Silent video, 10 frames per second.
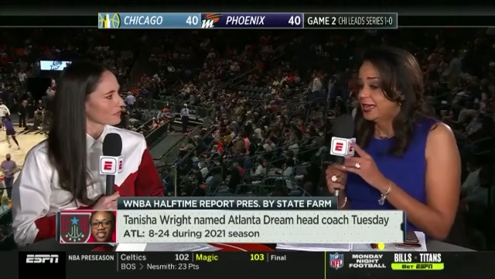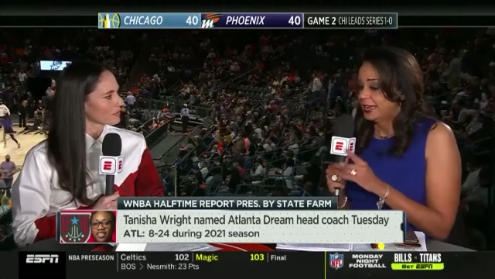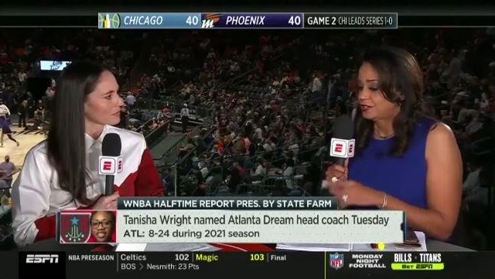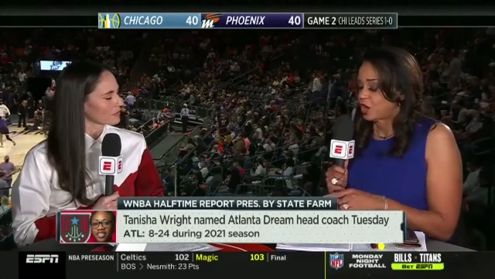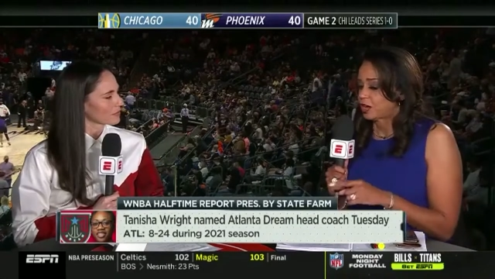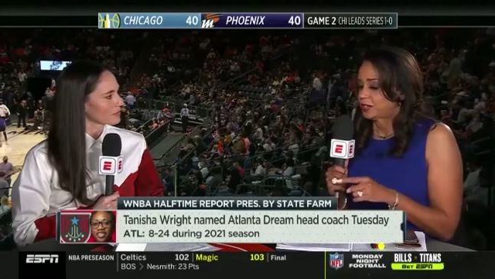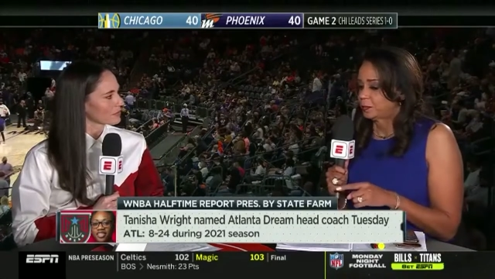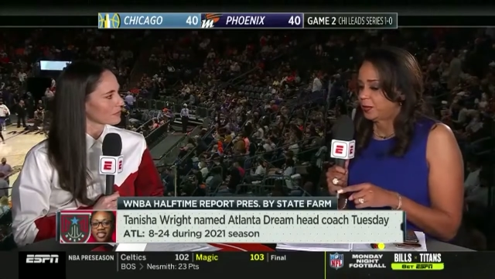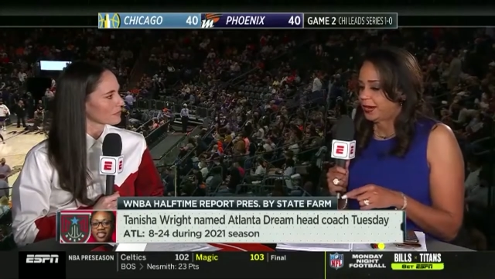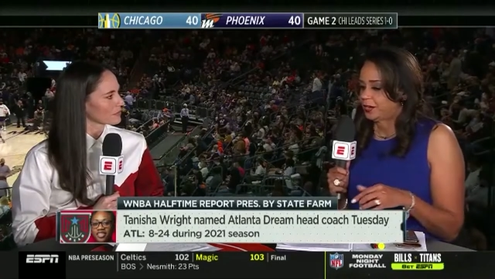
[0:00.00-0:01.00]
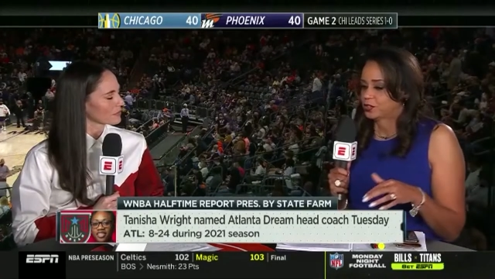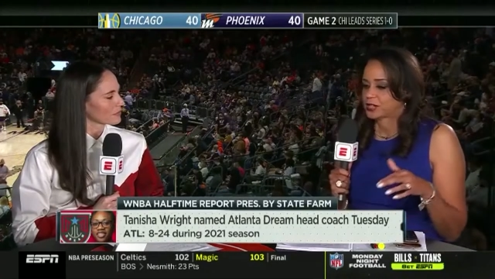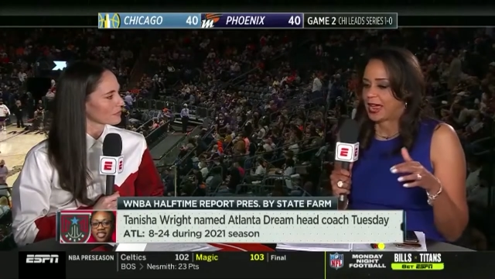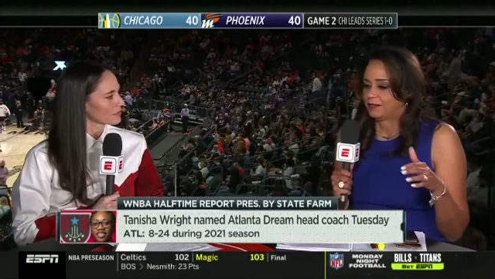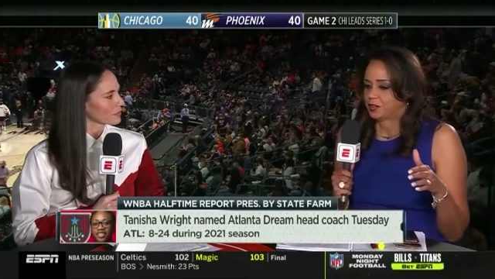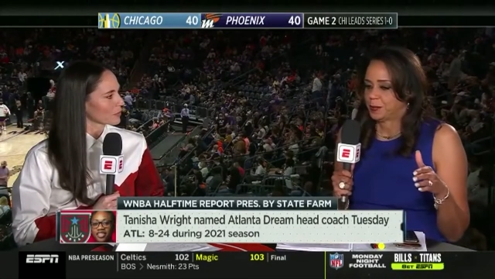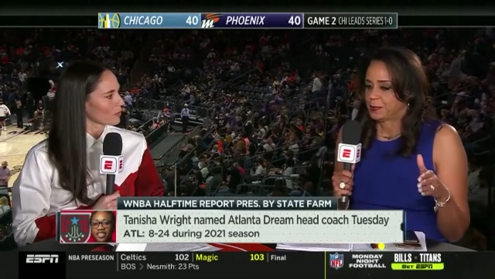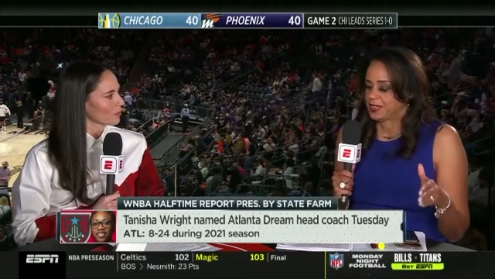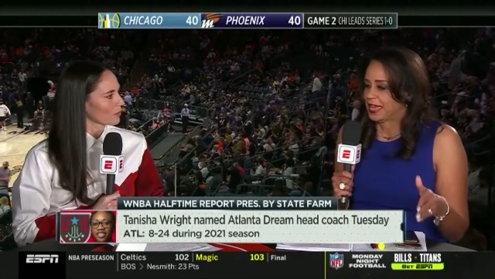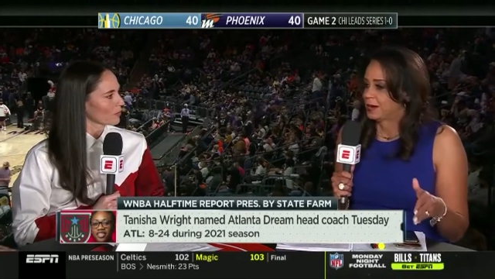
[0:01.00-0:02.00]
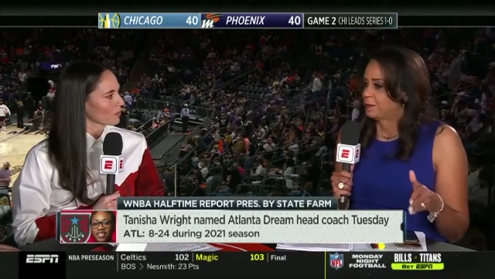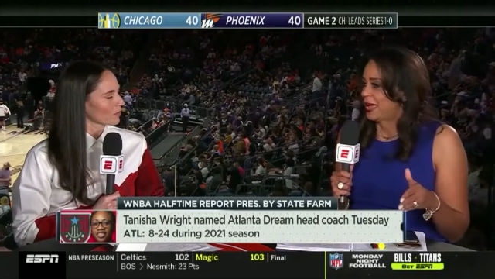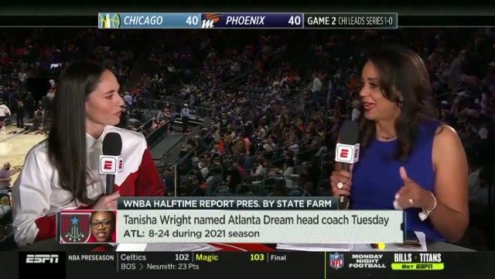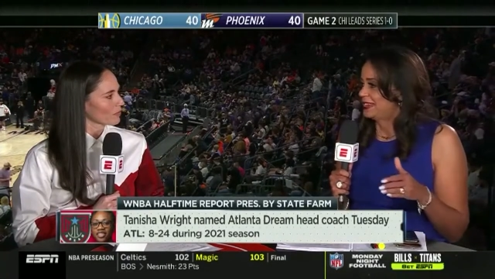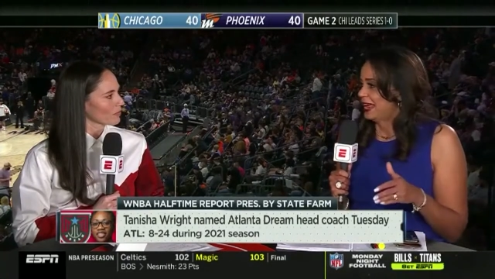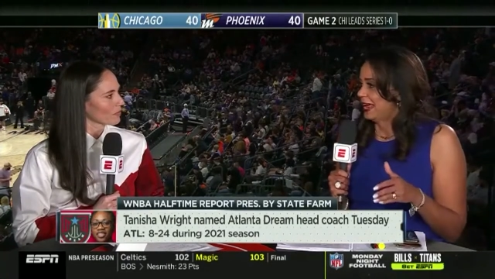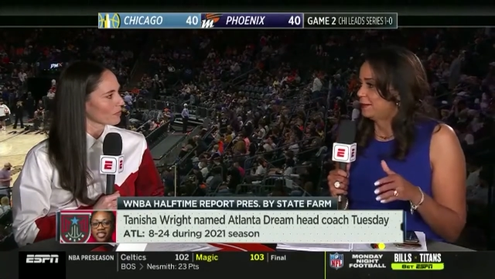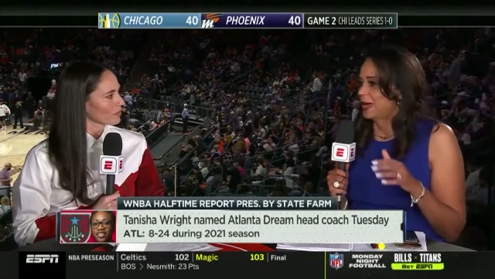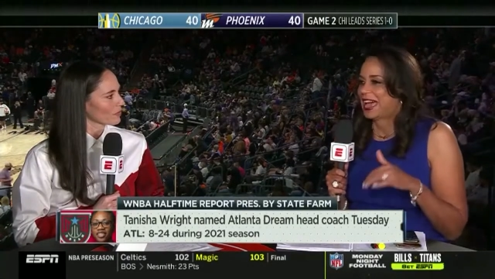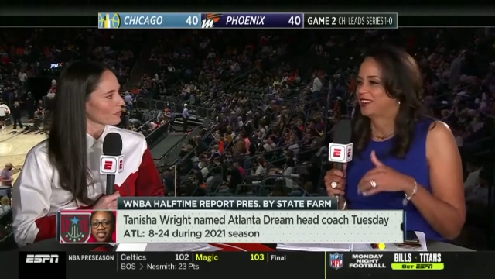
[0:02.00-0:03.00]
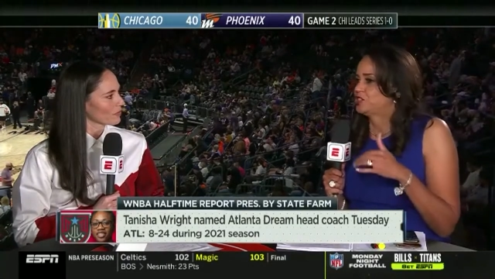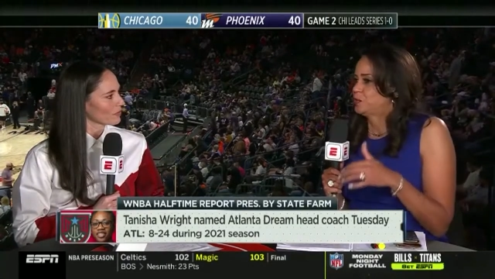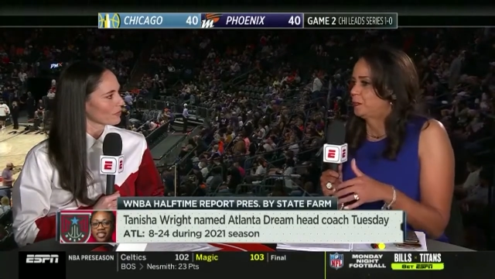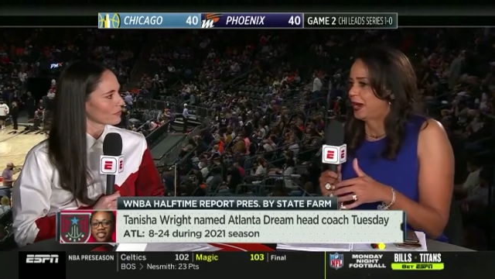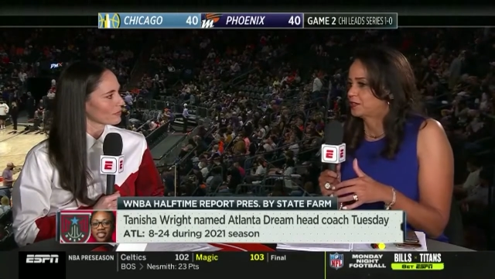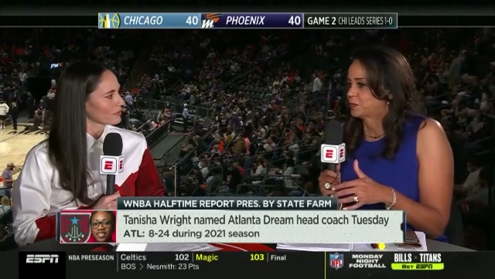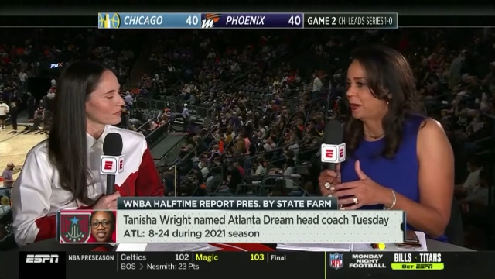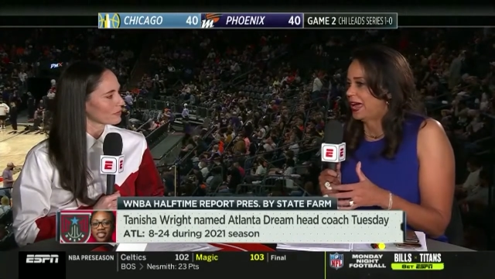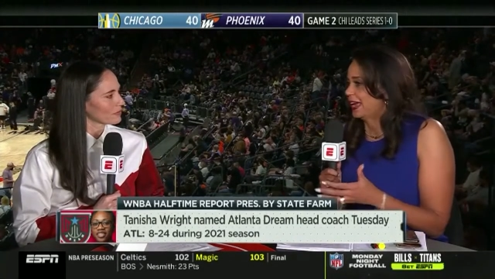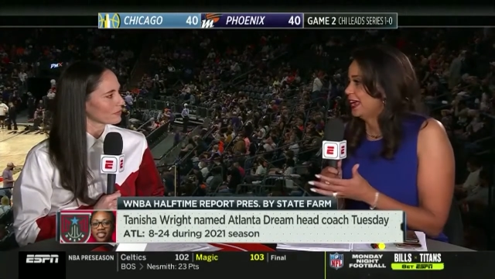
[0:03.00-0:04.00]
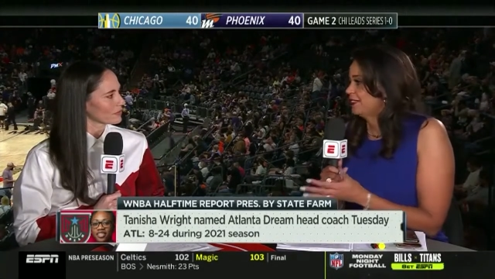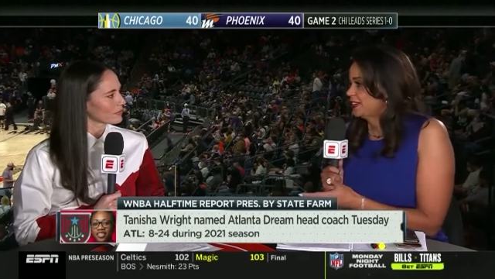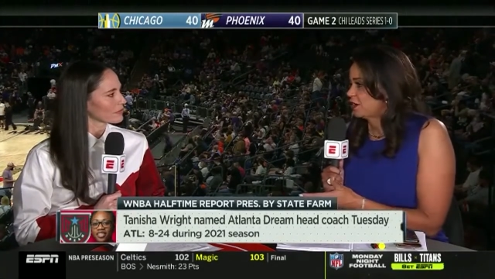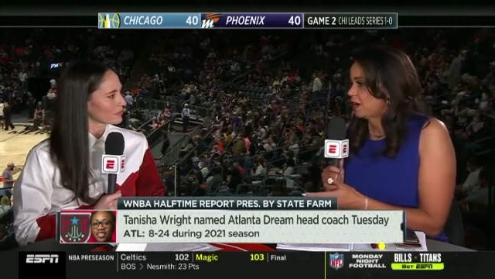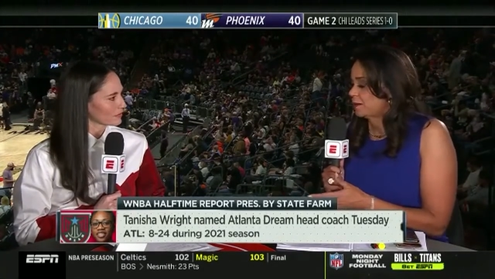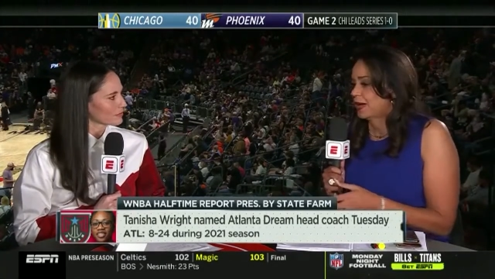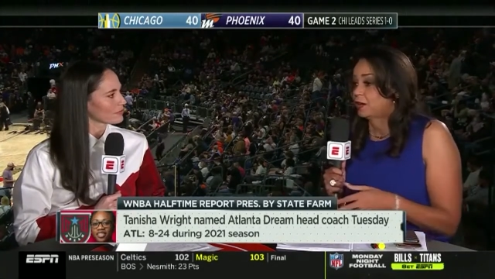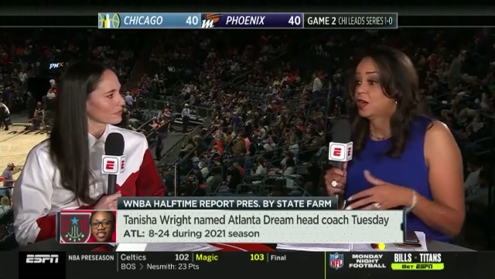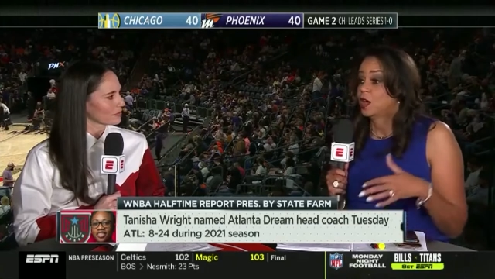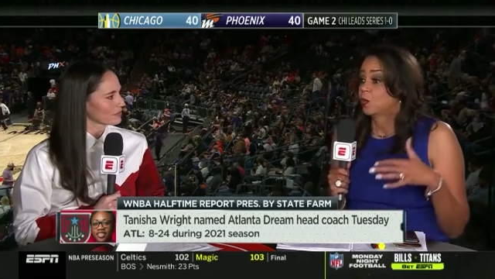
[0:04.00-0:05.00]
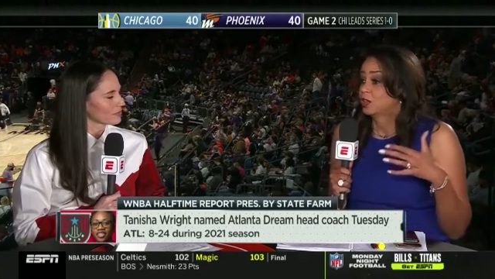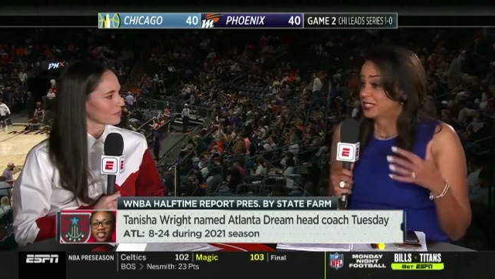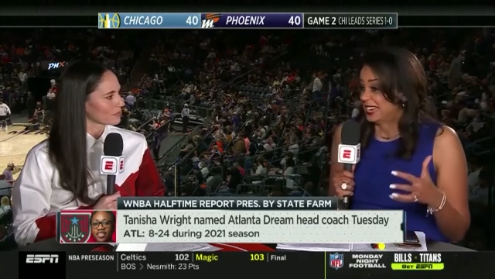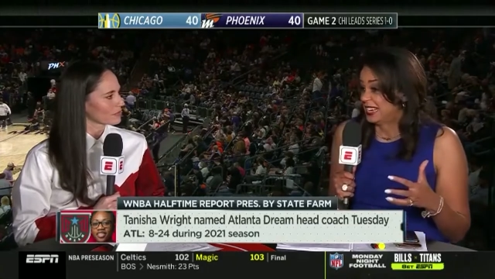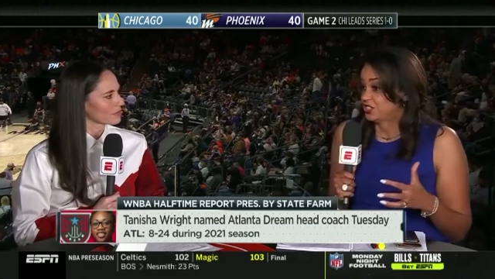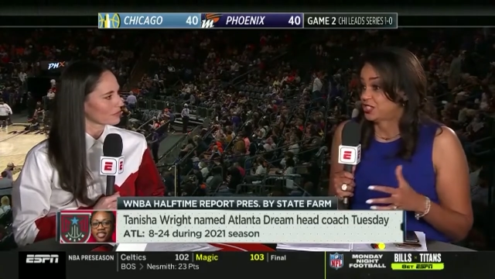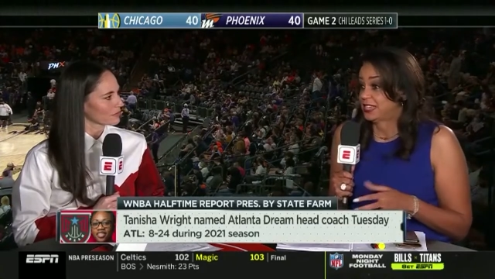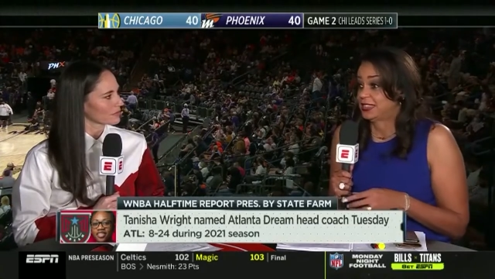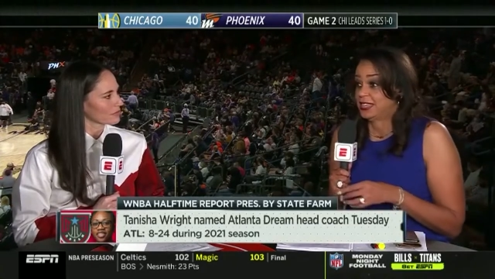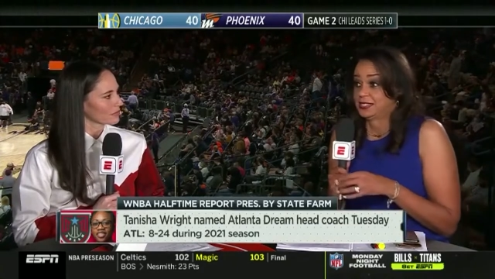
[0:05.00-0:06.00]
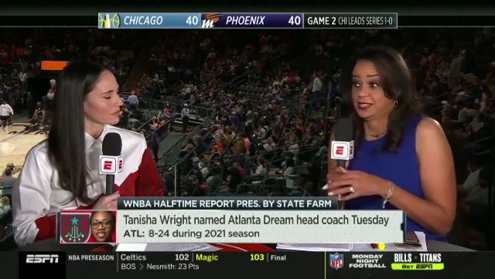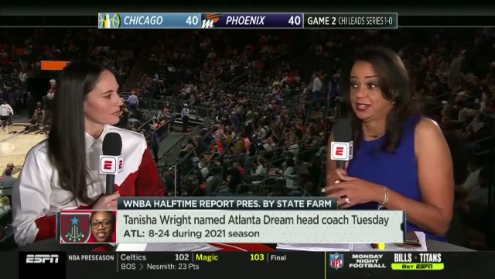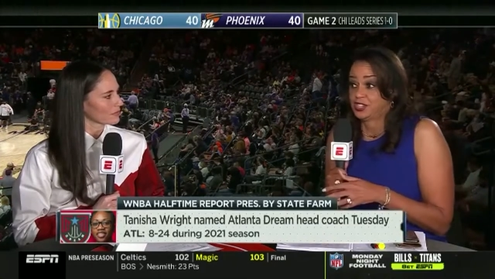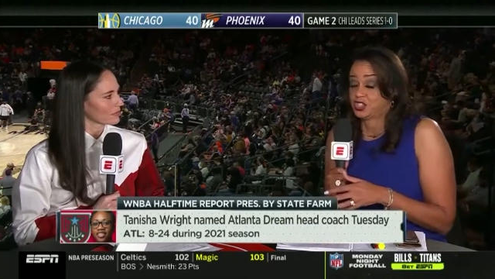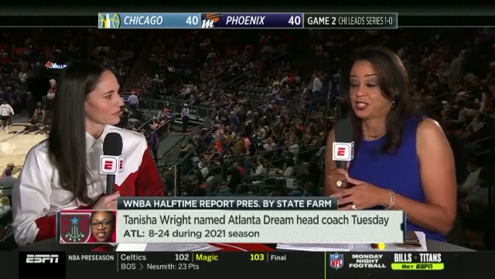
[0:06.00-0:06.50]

Speaker 1: In talking to players after maybe they had a bad game, how did you bounce back? And they talk about, well, Tanisha said this, Tanisha